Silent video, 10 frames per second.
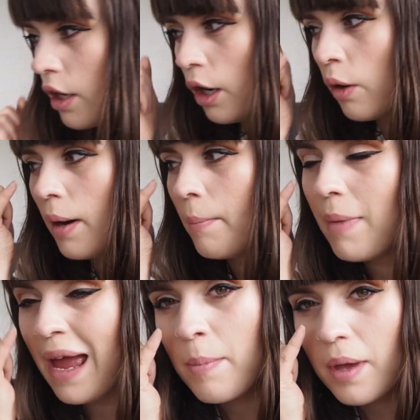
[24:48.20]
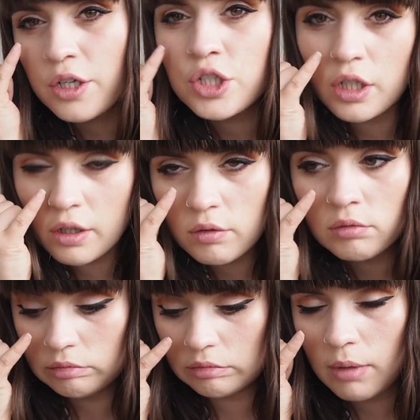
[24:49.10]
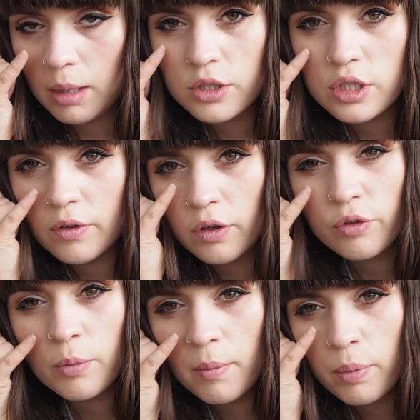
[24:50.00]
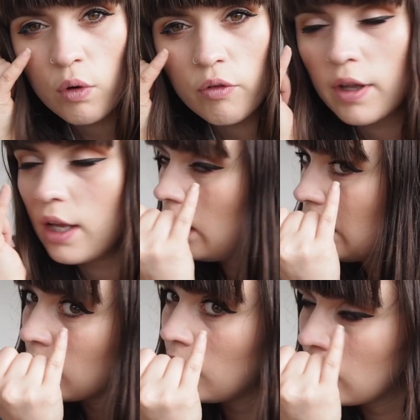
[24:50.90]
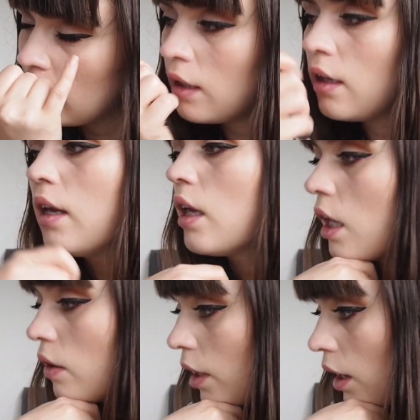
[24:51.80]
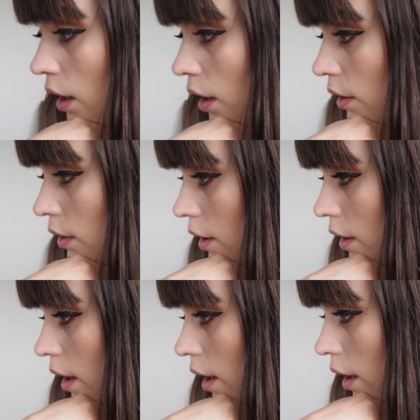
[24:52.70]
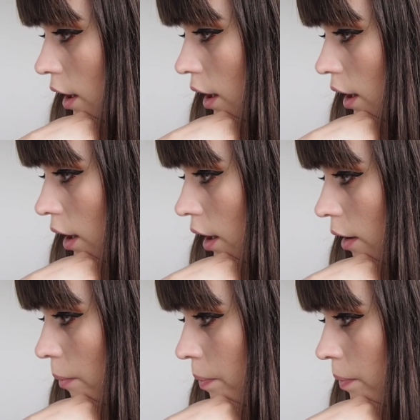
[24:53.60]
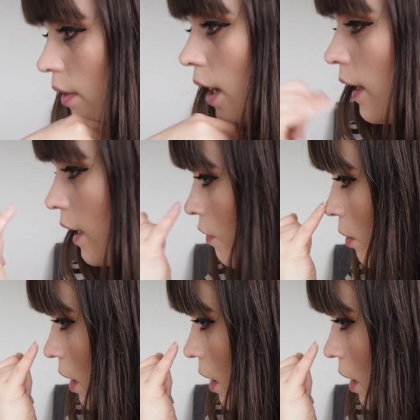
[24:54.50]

know, maybe I should have gone for a bit of pore filler here and here. And like even on